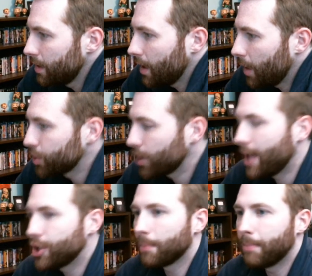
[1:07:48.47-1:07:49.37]
wish I
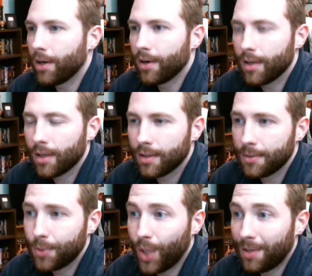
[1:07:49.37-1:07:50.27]
had your beard.
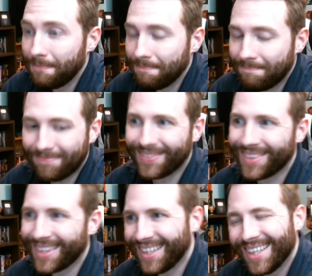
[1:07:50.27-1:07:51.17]
Well,
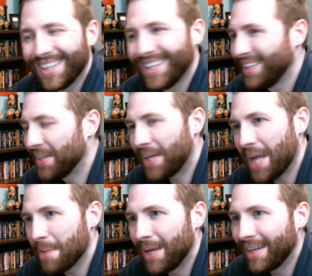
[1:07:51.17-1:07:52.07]
you
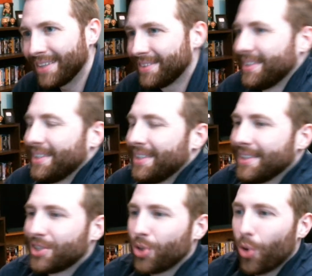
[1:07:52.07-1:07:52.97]
can't, man.
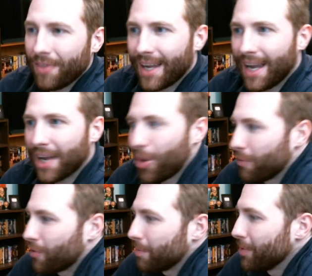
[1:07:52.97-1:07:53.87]
It's the only thing I got going
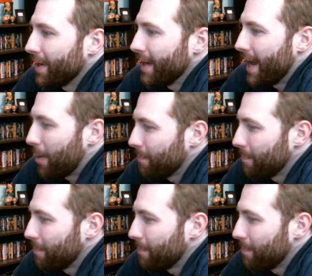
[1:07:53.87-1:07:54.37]
for me right now.